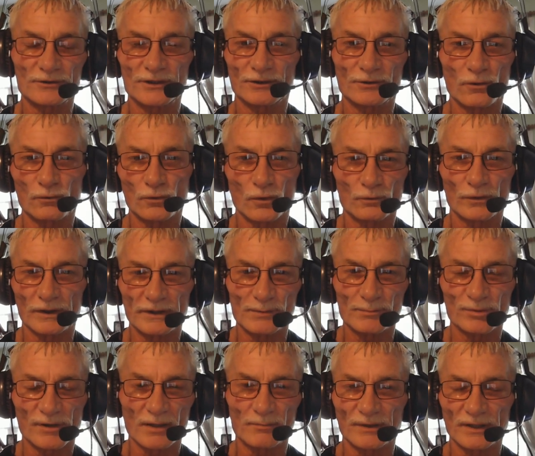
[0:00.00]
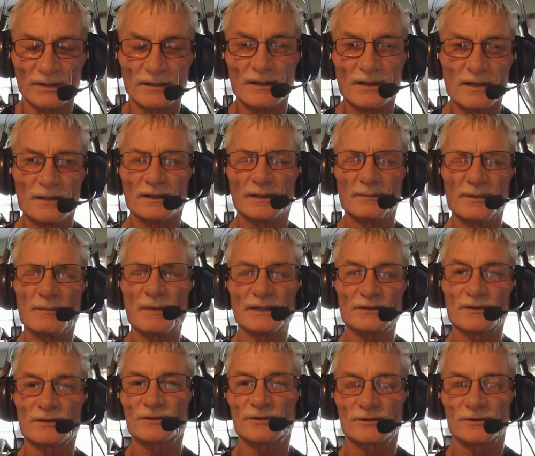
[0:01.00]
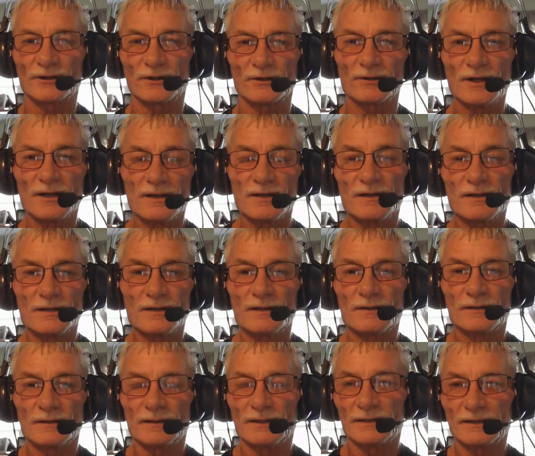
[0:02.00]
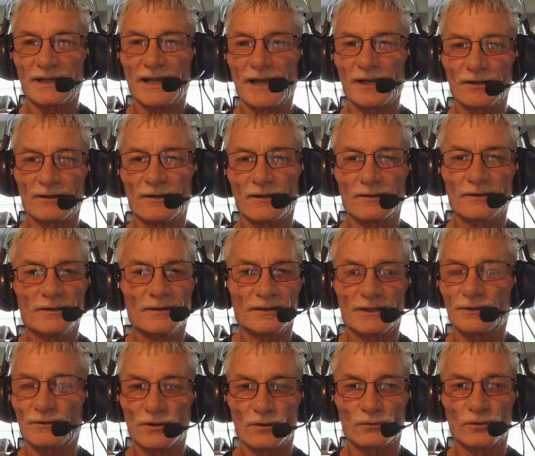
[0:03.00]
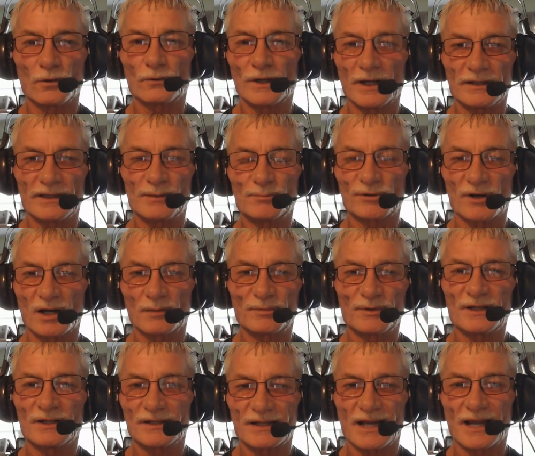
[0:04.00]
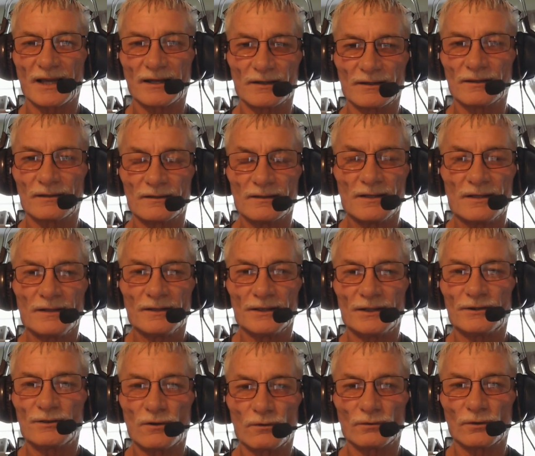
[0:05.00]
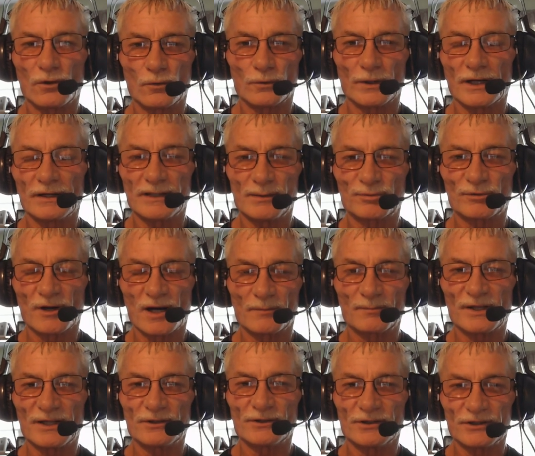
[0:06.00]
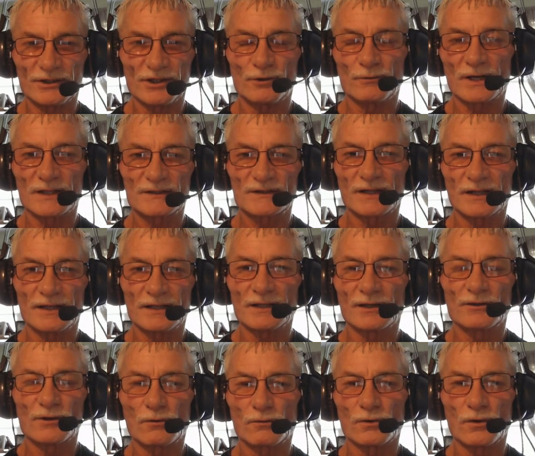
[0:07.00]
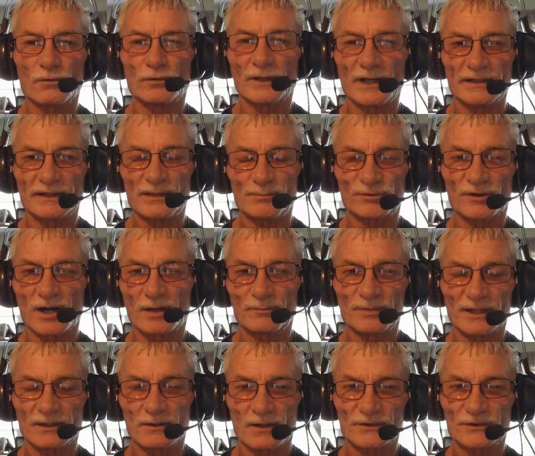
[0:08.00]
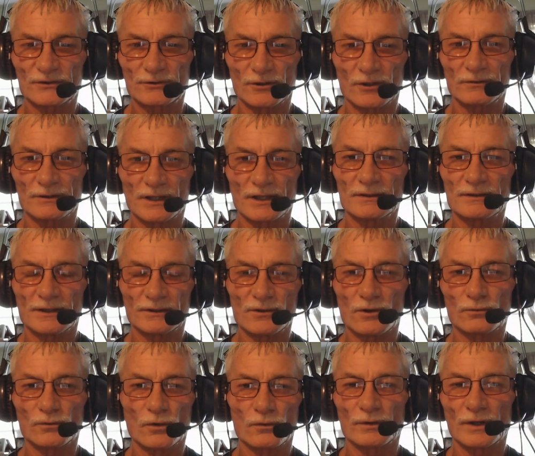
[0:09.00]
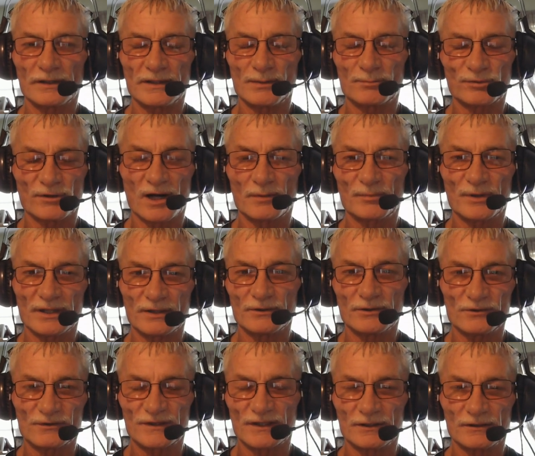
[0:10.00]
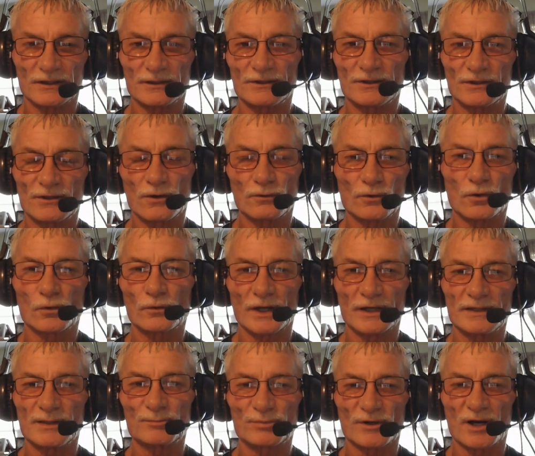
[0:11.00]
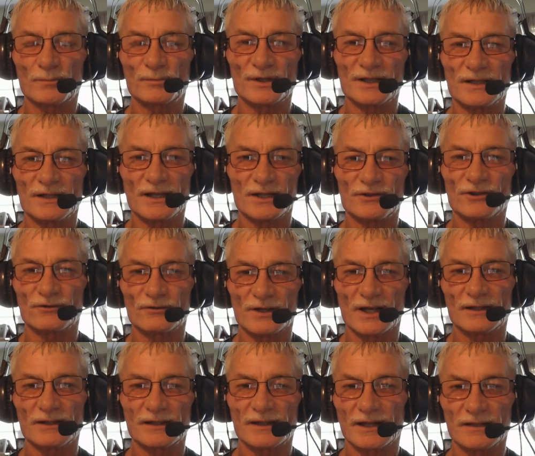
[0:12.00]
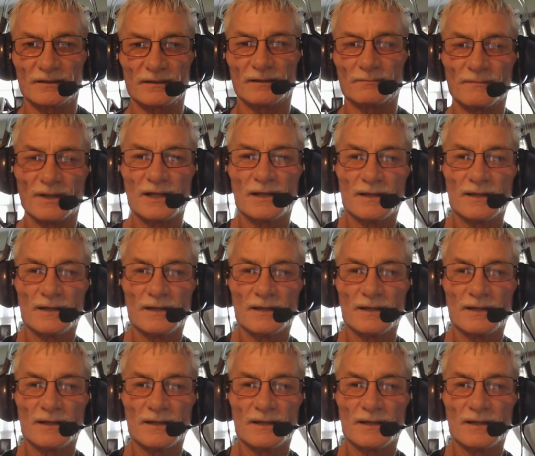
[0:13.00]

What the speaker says: You don't own any property. Let me make this clear. In Canada, you don't own any property in Canada. You don't own any property in the USA. You don't own any property in Australia. You don't own any property in New Zealand. You don't own any property in the United Kingdom.